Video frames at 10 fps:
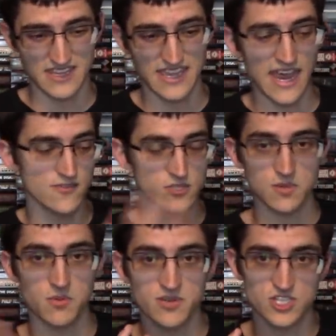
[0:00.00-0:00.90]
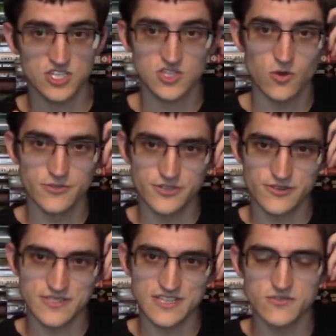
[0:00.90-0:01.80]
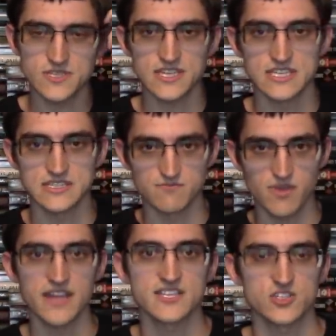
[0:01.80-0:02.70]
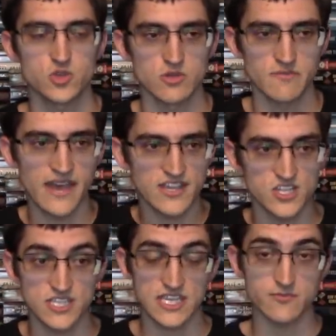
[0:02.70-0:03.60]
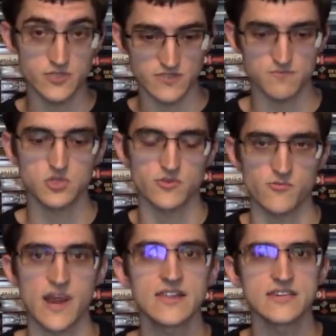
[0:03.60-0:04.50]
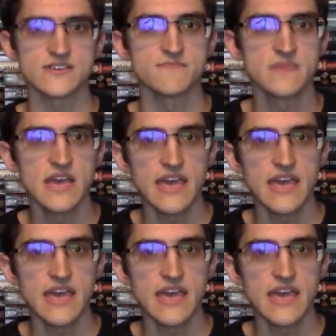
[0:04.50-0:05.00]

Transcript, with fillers: gathers up a bunch of soldiers, and using his mind-controlling magic is able to sort of rally them.